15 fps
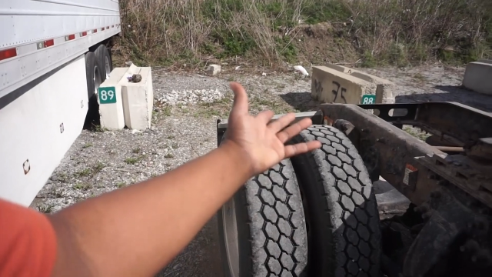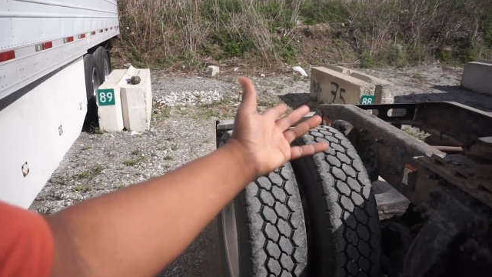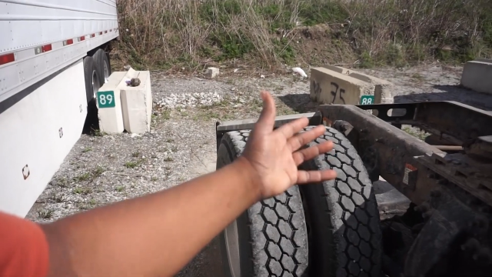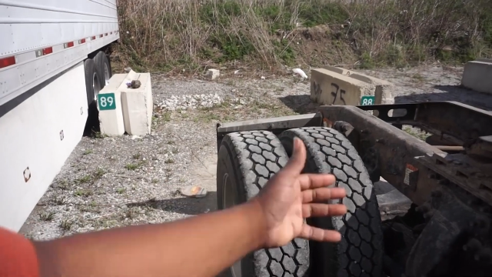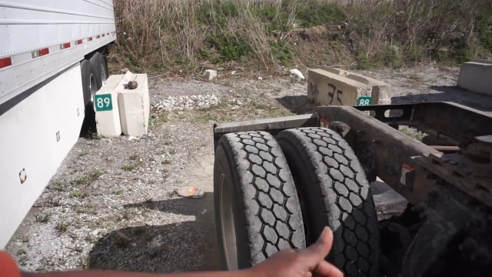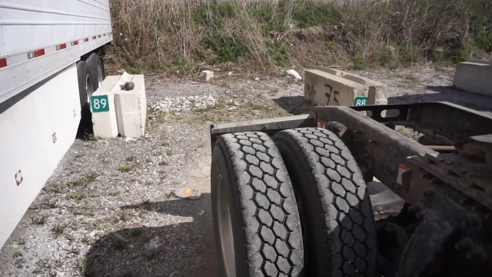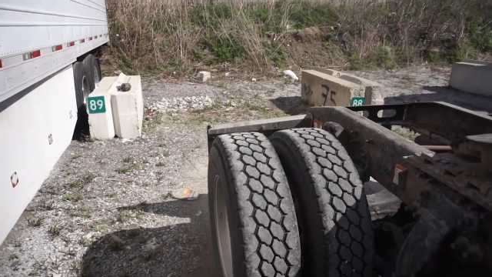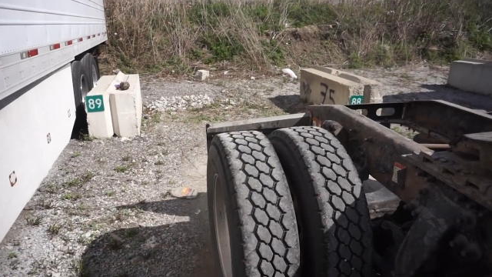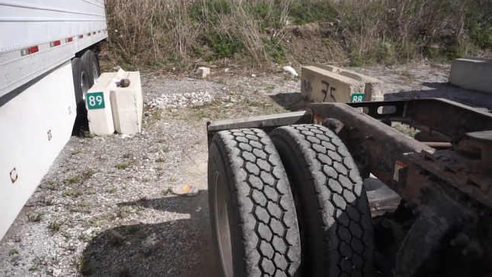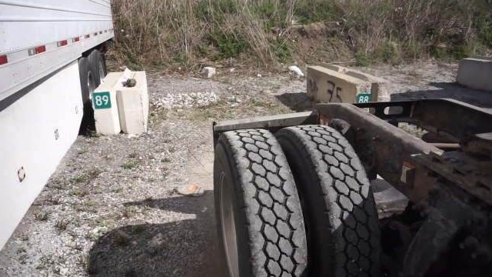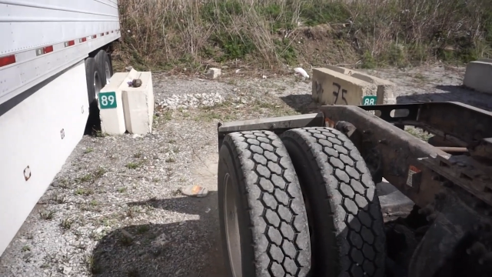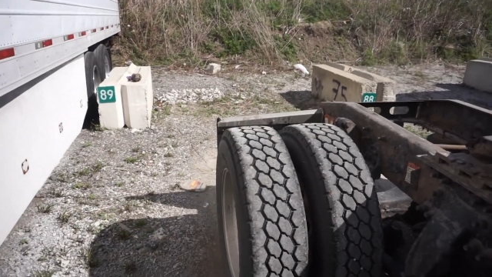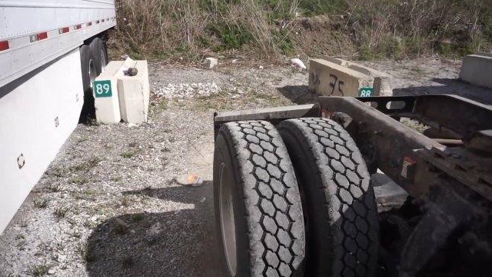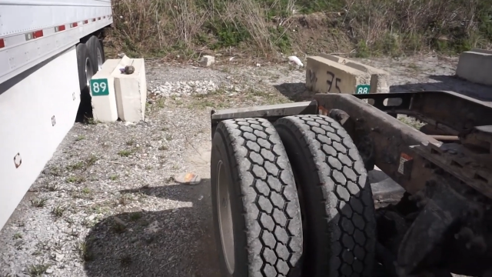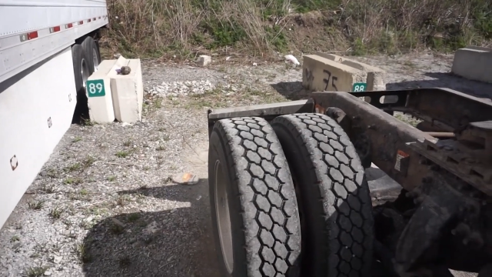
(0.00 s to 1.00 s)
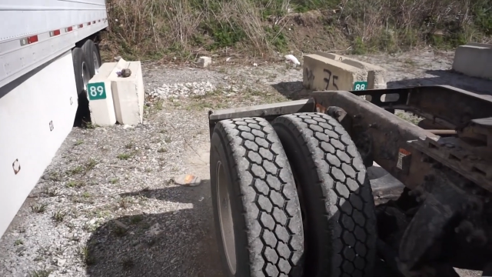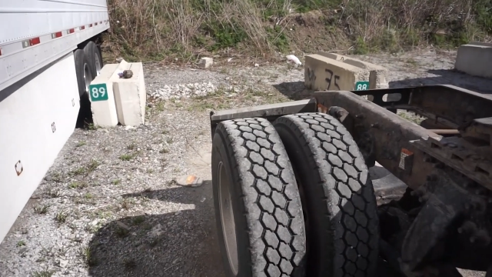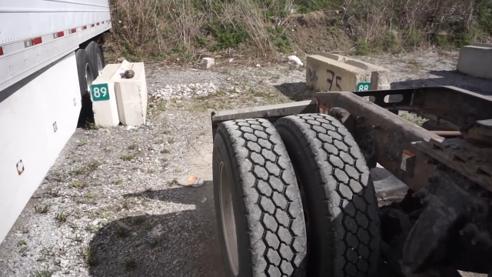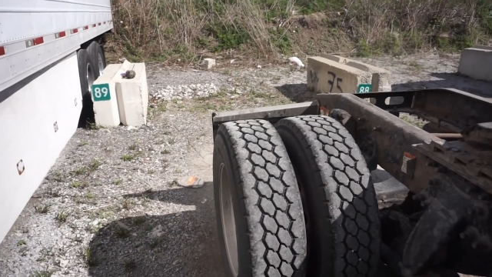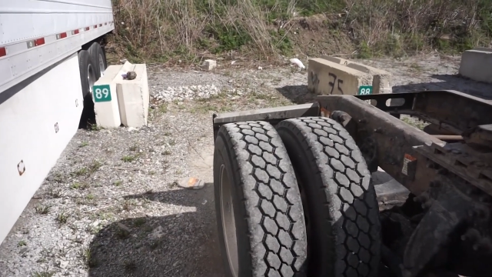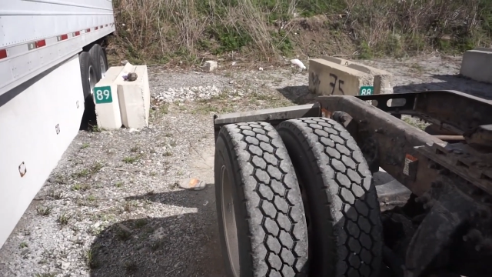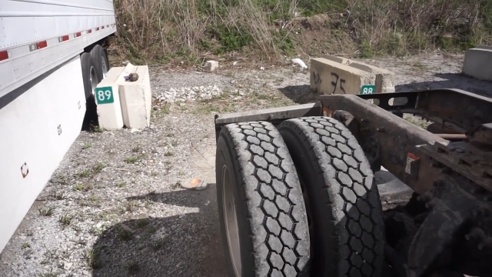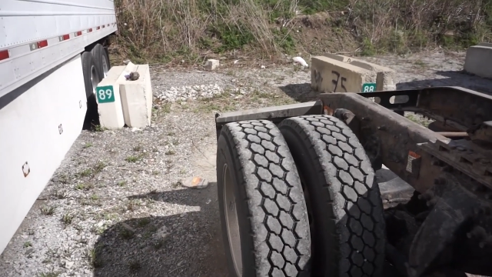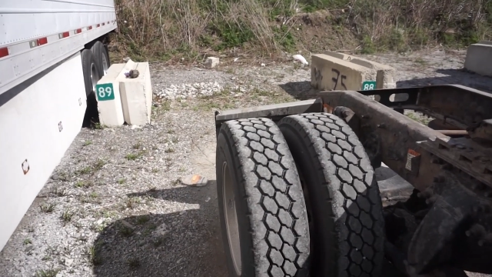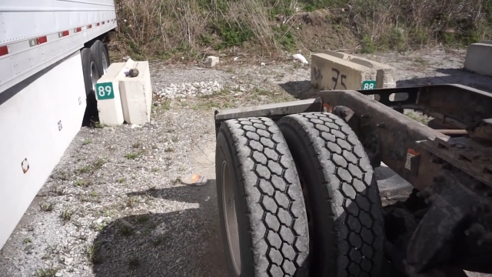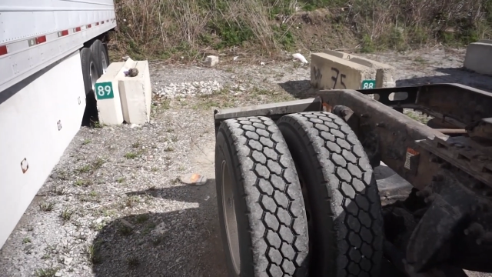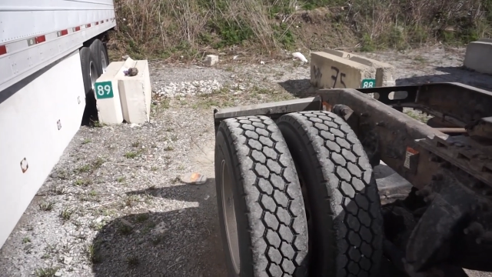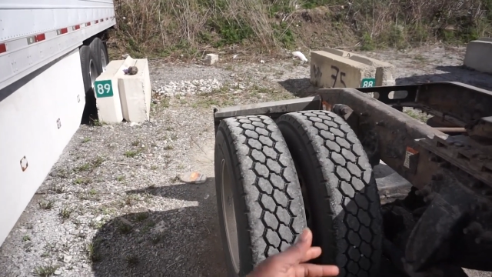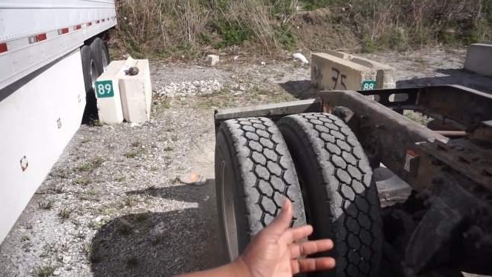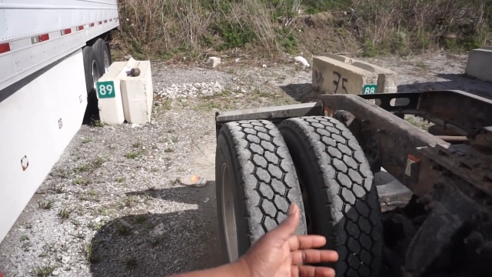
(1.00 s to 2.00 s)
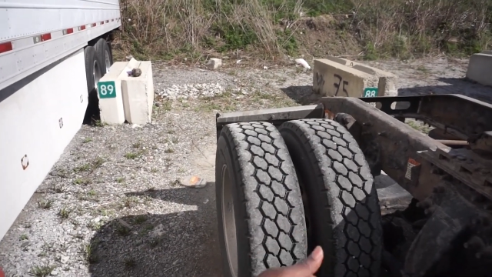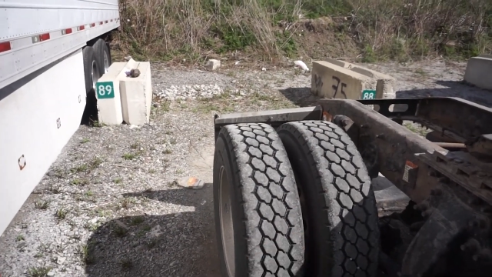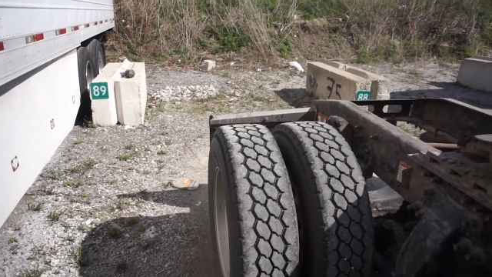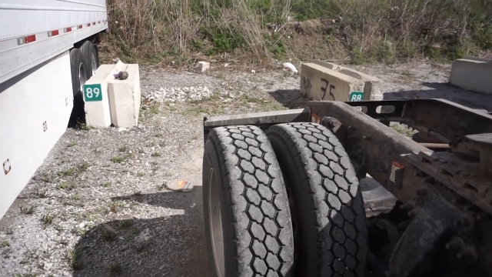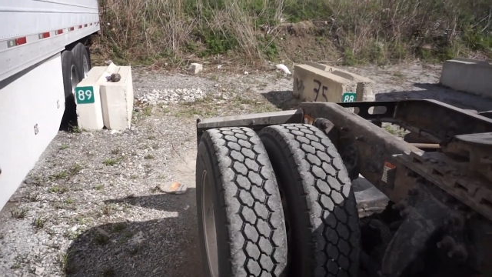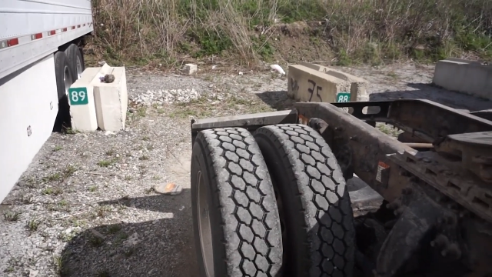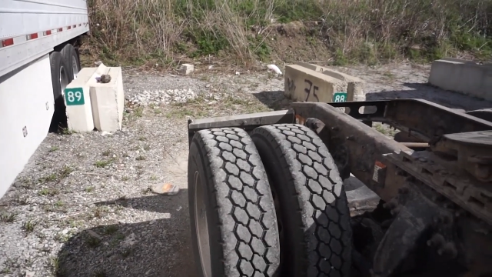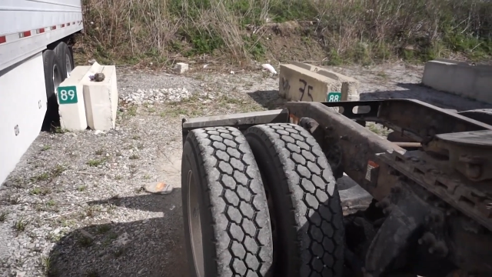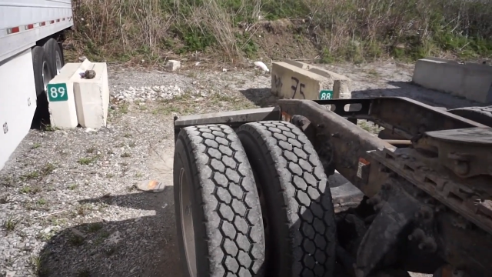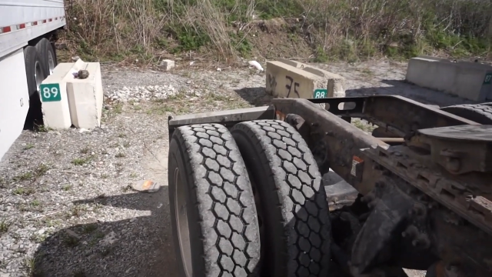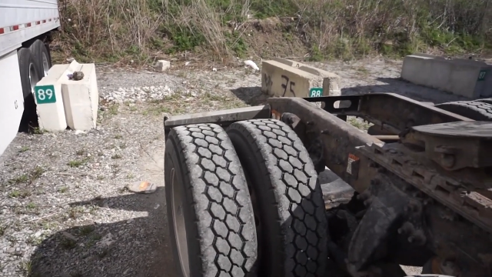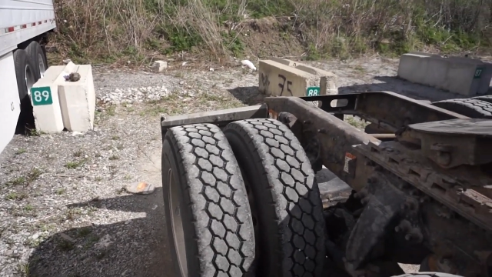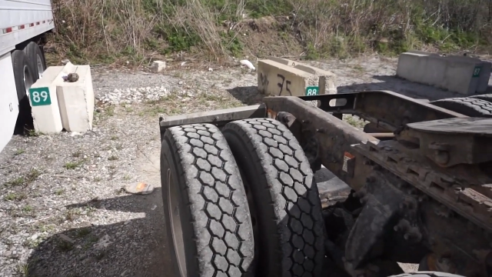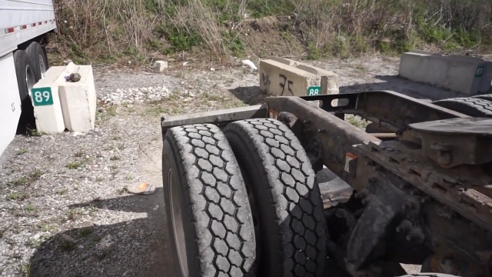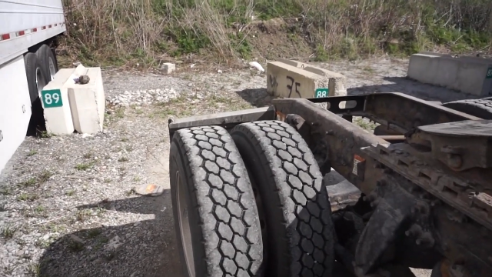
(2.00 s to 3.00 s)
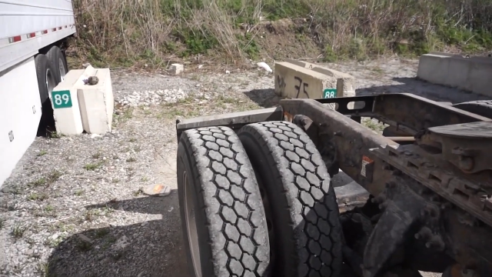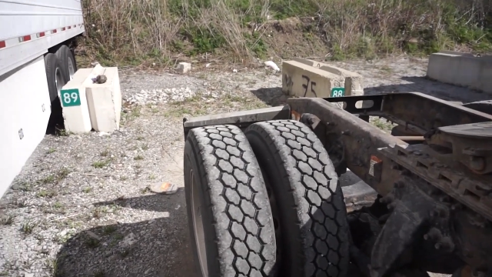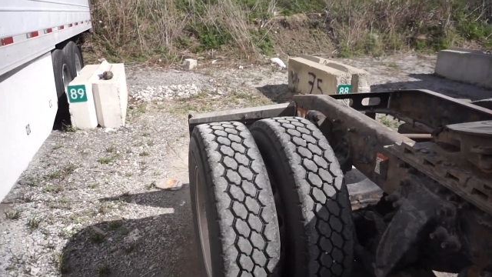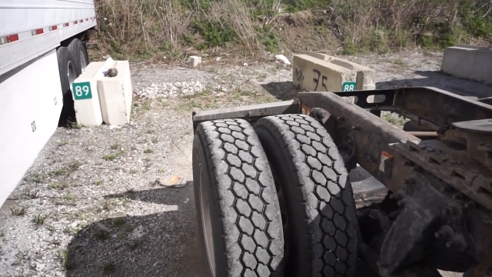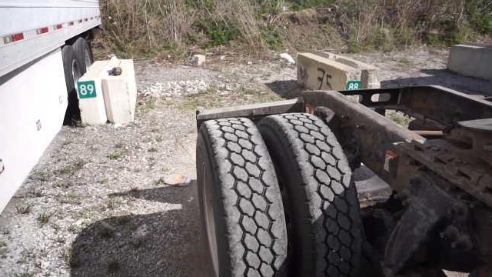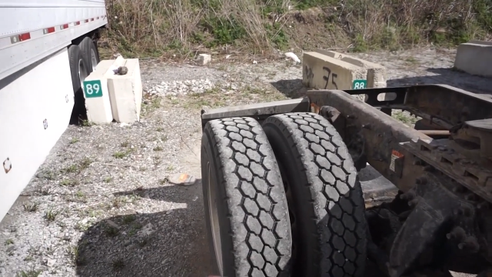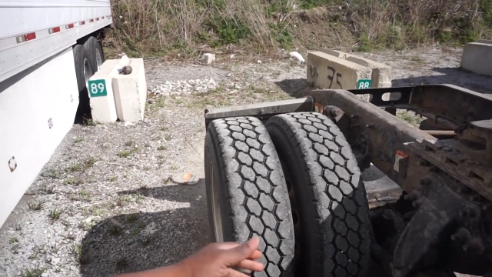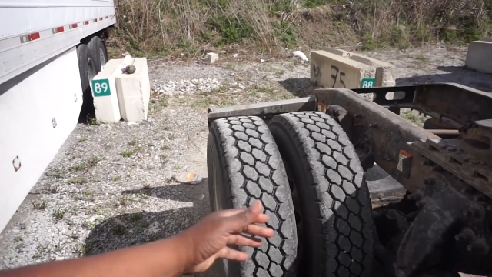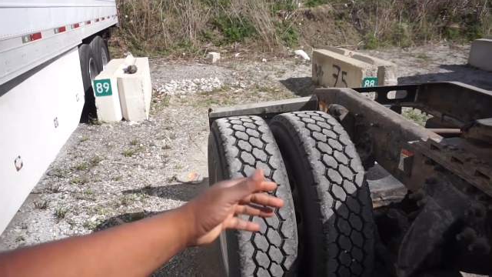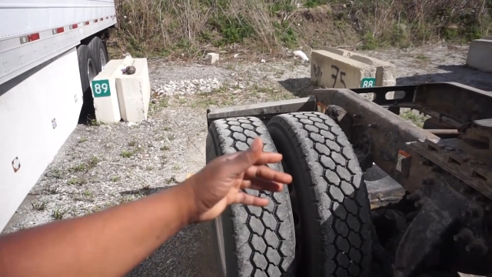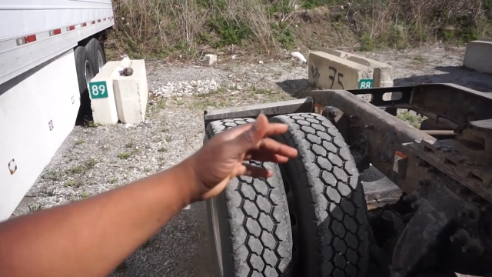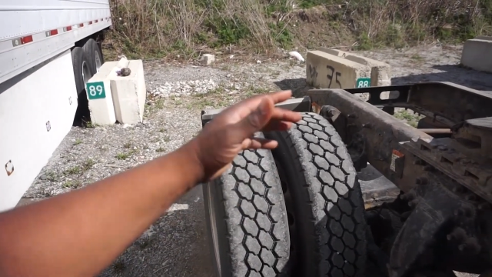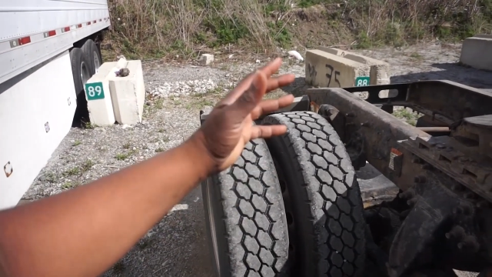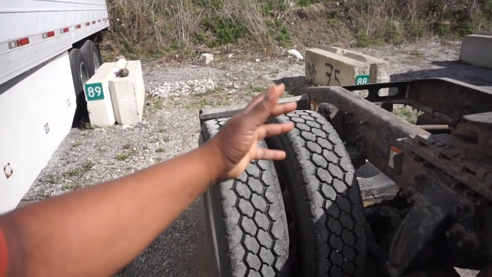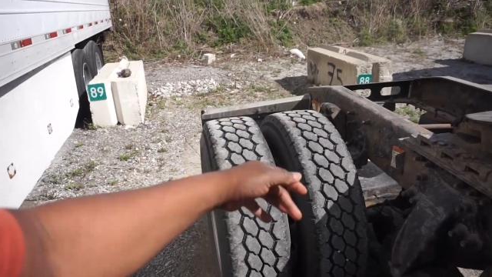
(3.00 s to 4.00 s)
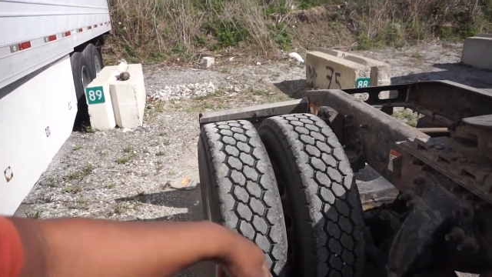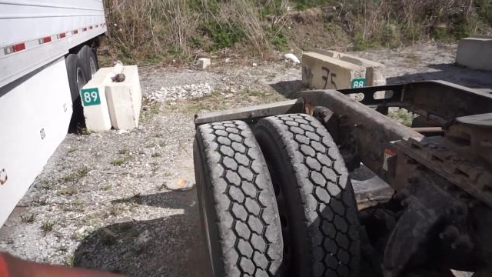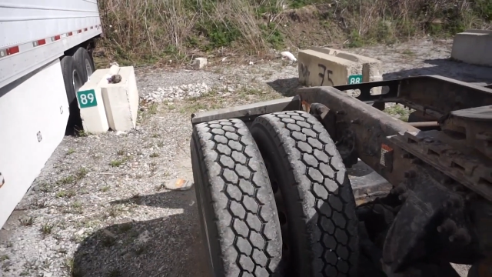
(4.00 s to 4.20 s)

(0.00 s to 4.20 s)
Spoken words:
No face is visible, so there are no lips to read.